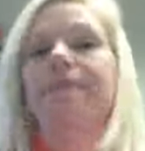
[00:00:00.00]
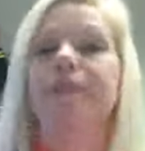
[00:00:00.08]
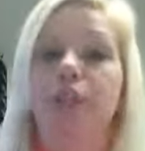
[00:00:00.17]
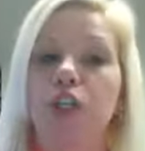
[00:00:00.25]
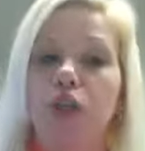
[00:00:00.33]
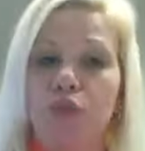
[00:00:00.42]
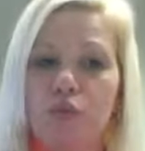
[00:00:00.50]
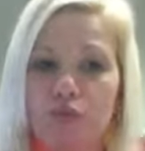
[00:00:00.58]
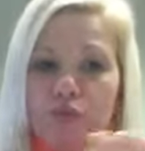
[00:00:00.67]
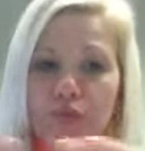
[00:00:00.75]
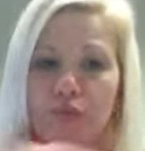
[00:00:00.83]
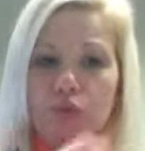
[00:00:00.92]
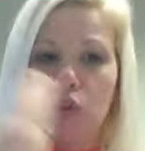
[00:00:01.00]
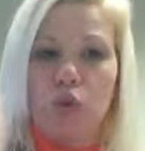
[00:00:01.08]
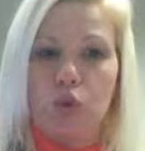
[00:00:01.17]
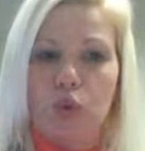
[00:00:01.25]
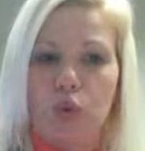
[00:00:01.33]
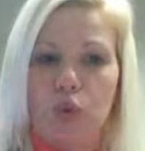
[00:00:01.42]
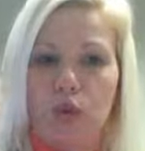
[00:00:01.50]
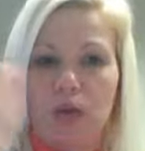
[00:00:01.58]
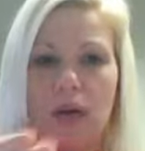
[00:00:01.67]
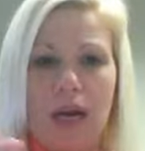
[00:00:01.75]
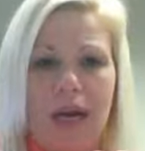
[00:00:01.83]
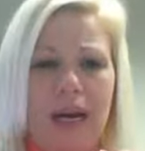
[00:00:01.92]
New,
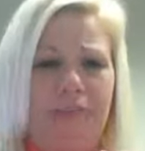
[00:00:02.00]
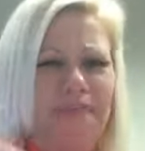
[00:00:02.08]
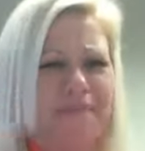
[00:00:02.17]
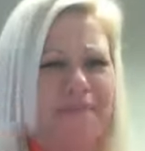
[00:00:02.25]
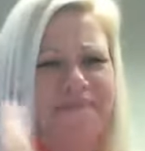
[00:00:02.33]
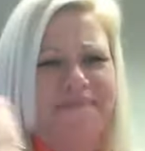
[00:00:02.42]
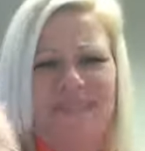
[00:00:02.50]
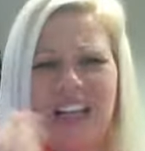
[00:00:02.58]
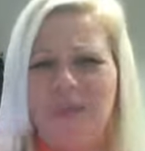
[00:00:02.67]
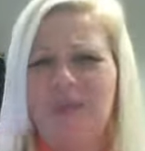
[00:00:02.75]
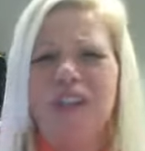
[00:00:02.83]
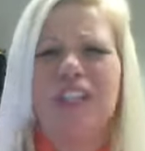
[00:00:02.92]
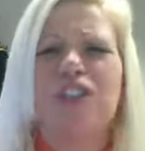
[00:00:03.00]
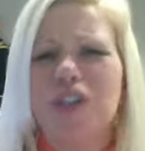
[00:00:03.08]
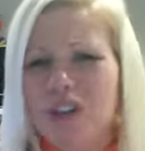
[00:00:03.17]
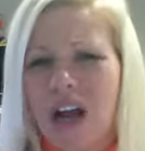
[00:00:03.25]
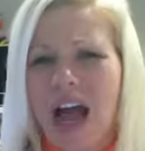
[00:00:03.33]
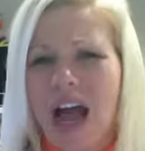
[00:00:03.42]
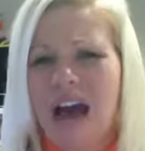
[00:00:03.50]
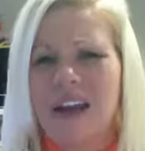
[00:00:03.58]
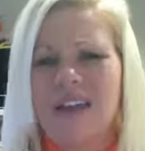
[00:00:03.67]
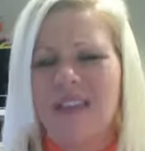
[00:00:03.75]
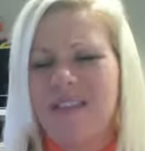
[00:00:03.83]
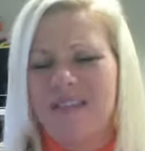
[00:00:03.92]
not really sure how
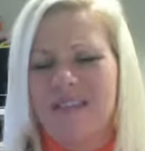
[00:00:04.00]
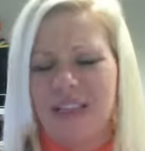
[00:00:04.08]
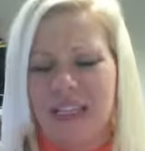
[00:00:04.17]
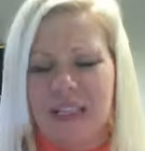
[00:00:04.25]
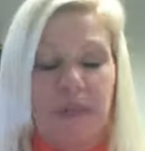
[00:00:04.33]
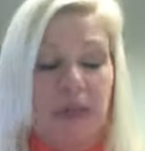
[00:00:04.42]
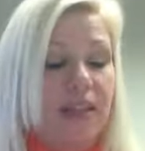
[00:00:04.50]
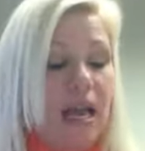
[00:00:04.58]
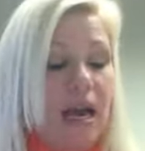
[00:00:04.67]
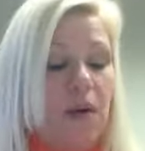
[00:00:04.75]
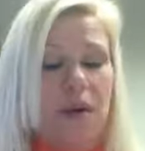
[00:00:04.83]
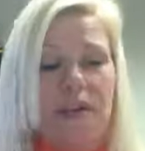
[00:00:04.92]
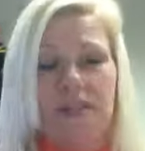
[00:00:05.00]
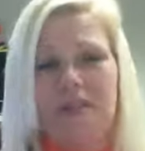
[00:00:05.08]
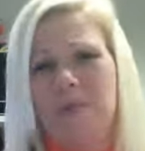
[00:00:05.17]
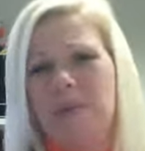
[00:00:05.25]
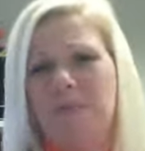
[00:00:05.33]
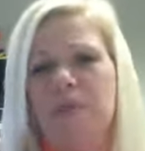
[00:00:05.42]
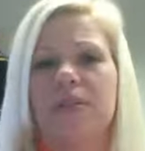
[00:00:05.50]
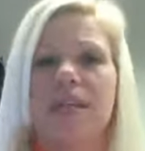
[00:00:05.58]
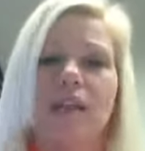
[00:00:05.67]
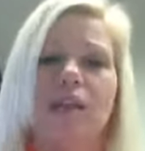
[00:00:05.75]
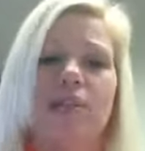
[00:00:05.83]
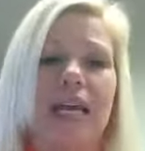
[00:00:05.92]
to explain that one. Some people say
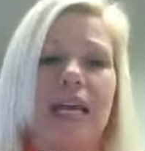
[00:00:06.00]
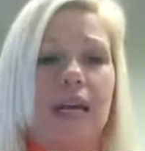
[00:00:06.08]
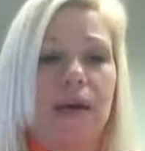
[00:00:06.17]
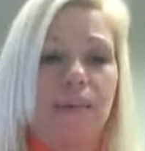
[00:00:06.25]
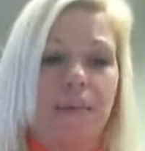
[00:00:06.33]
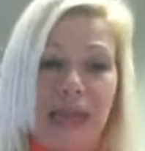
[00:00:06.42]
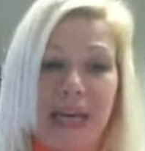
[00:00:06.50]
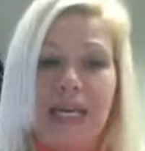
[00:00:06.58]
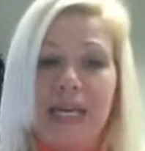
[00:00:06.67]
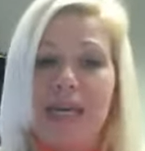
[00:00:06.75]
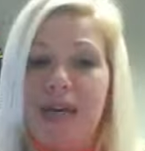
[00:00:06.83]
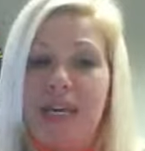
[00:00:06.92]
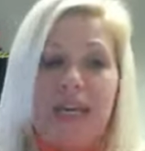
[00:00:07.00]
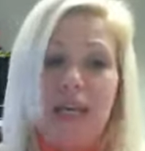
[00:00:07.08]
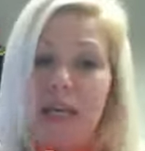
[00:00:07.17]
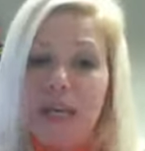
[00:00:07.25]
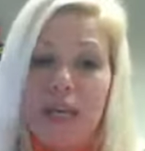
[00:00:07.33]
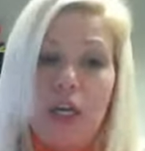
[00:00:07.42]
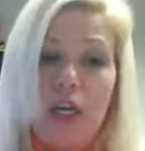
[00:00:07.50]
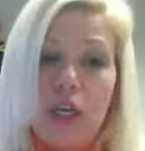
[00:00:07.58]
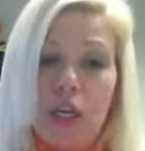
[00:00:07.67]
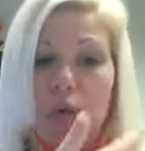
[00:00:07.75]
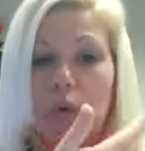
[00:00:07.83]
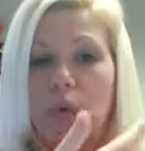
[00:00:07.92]
it looks like a baby
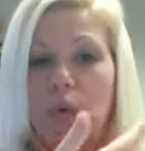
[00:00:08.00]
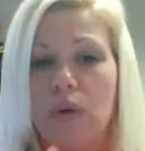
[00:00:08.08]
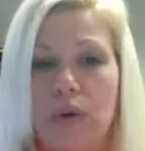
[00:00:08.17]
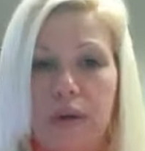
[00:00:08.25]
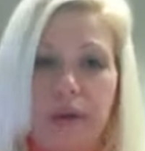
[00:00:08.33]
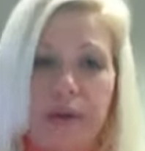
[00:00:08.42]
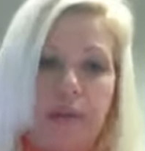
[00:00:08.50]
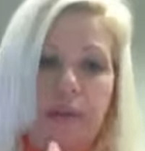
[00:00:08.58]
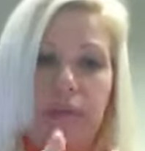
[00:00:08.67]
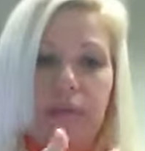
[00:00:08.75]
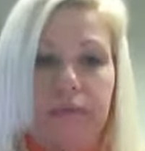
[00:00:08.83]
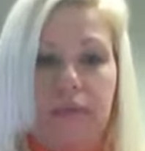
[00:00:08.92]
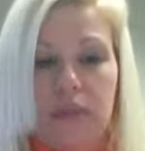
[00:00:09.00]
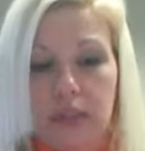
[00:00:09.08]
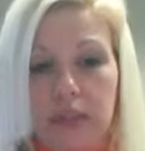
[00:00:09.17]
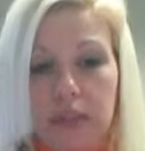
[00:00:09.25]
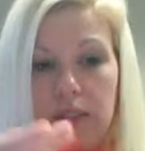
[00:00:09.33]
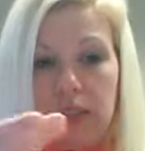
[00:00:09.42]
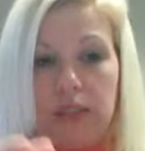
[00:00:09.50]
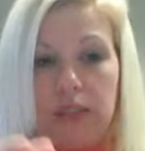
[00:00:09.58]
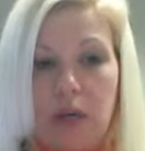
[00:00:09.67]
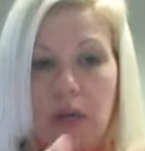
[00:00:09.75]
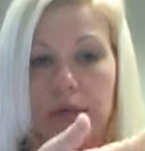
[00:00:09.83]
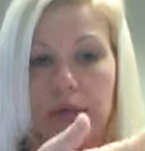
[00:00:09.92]
new.
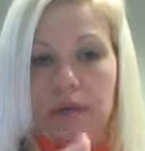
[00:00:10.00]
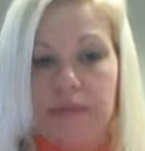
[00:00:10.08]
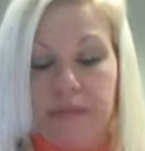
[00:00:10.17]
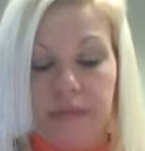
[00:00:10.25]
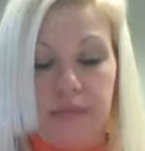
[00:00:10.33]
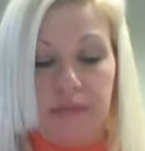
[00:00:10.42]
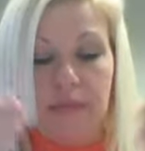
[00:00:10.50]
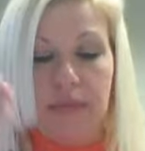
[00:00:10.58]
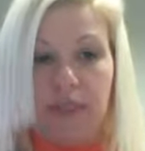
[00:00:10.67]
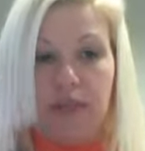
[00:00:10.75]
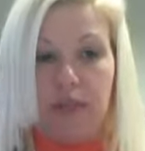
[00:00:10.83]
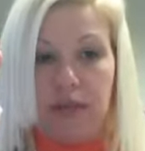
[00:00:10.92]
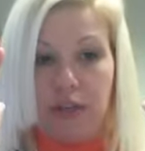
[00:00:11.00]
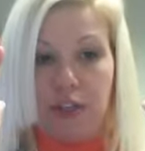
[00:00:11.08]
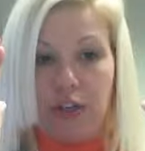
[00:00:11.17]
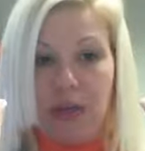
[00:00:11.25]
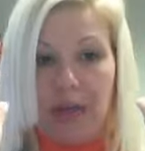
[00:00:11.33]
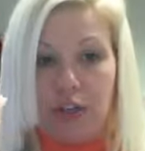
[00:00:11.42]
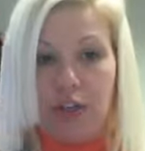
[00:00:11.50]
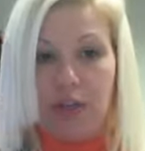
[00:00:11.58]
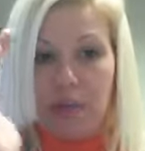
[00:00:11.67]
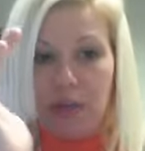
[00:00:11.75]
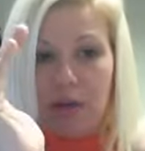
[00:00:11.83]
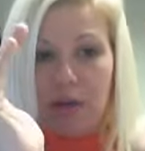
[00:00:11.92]
So your hand
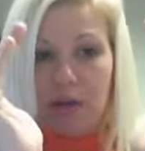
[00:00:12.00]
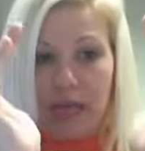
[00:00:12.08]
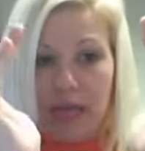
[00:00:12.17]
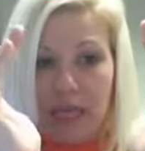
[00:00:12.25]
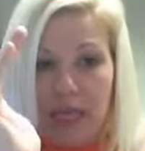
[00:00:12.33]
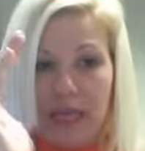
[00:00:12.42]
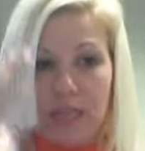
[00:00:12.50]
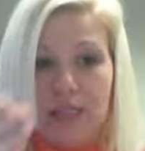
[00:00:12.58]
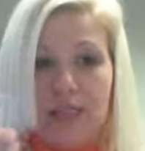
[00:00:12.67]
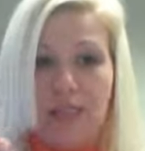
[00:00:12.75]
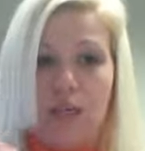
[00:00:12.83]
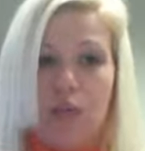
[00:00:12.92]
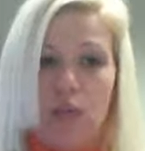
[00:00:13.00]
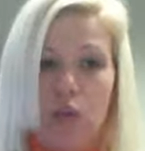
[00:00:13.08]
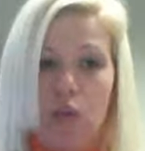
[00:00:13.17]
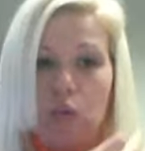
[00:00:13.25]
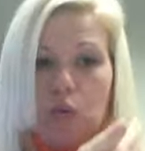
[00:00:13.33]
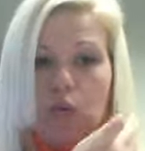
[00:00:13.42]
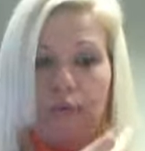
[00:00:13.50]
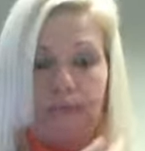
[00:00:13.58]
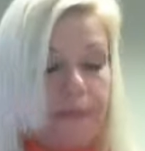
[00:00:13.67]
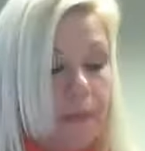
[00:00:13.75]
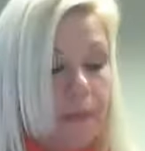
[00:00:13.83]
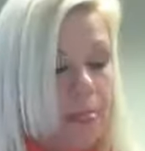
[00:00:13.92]
shapes are like this, new.
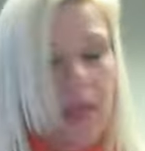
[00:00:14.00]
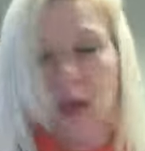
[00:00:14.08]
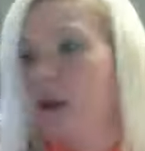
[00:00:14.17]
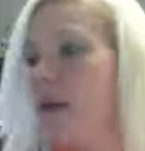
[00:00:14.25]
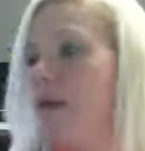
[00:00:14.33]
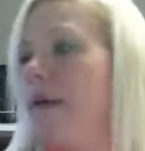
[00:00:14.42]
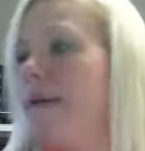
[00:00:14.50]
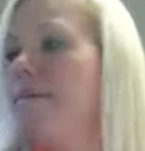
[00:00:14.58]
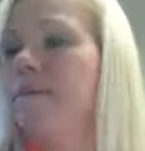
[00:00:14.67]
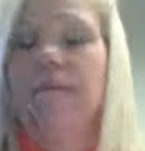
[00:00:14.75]
Okay.